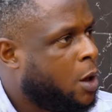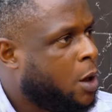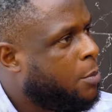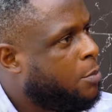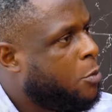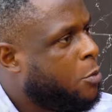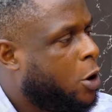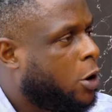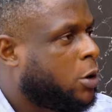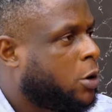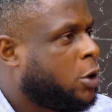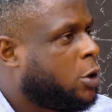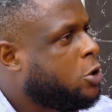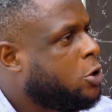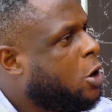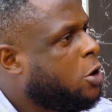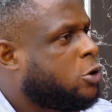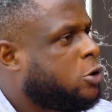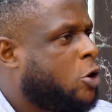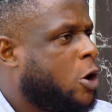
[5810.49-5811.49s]
Mbok,
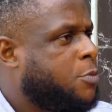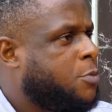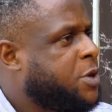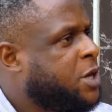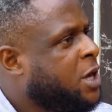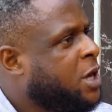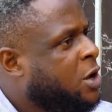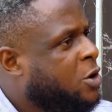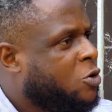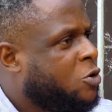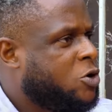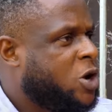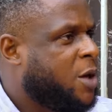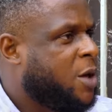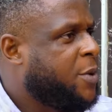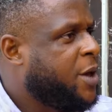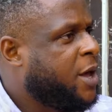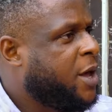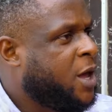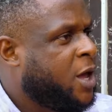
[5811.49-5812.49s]
don't call me
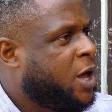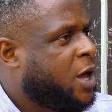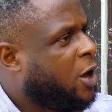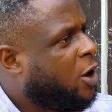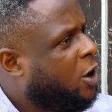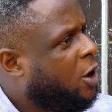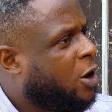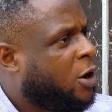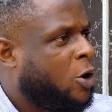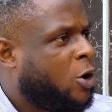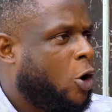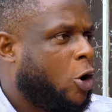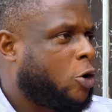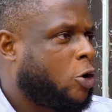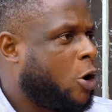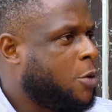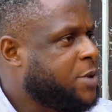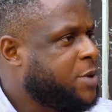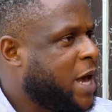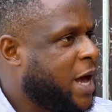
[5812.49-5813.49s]
Udeme or
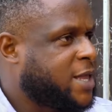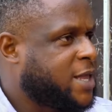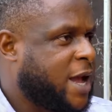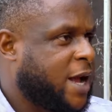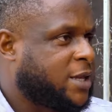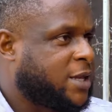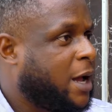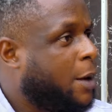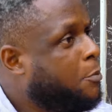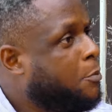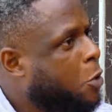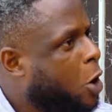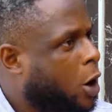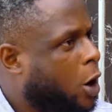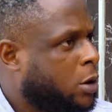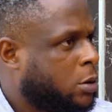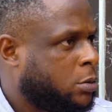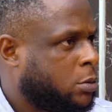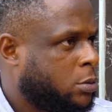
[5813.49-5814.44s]
call me Atata. Mbok.